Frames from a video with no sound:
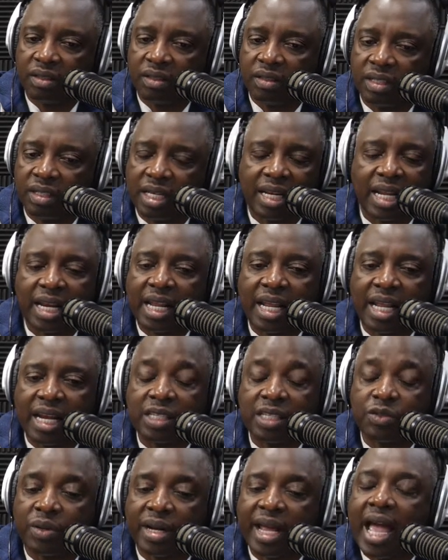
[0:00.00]

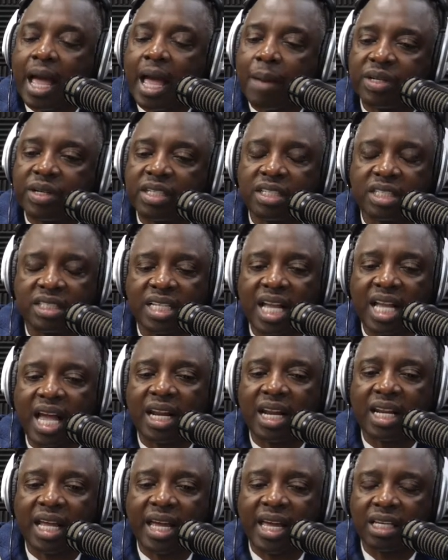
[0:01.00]
That's what happened. It's kind
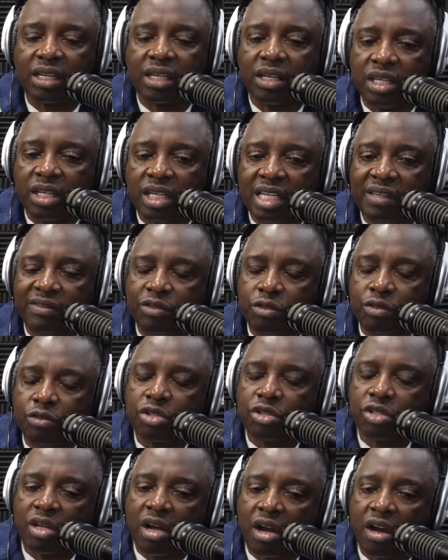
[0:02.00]
of like if you
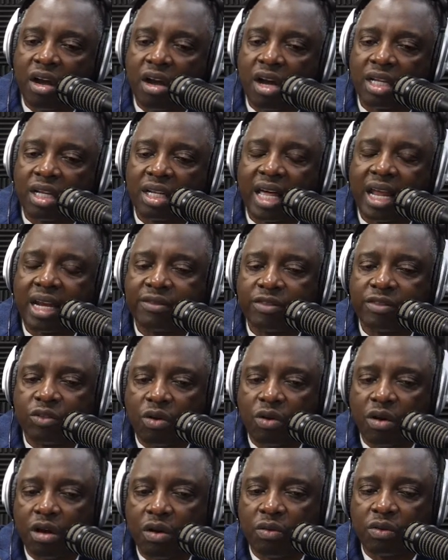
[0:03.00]
start, a lot of you
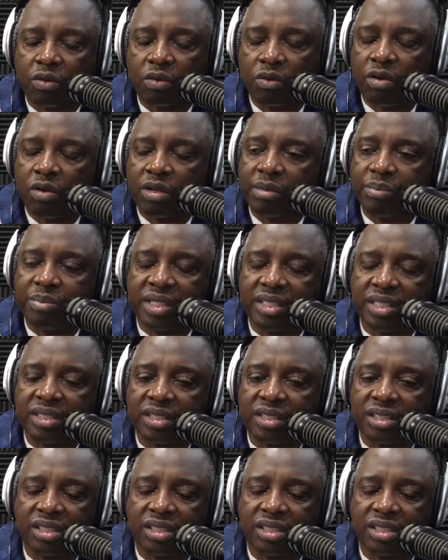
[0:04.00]
all want in business,